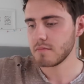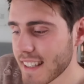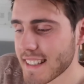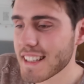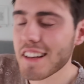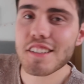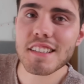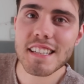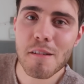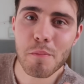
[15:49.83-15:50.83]
It's such a
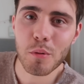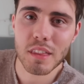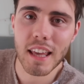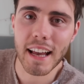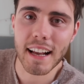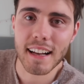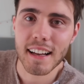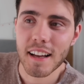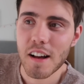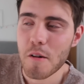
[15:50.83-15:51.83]
simple thing,
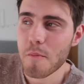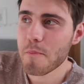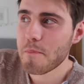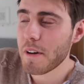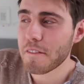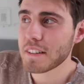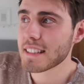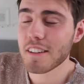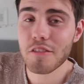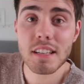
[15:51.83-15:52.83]
but for
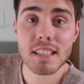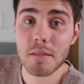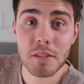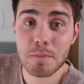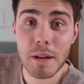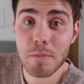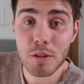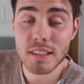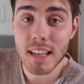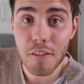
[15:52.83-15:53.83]
some reason, people
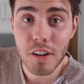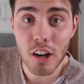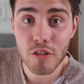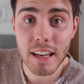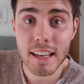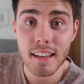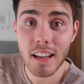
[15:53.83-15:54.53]
just love colouring in.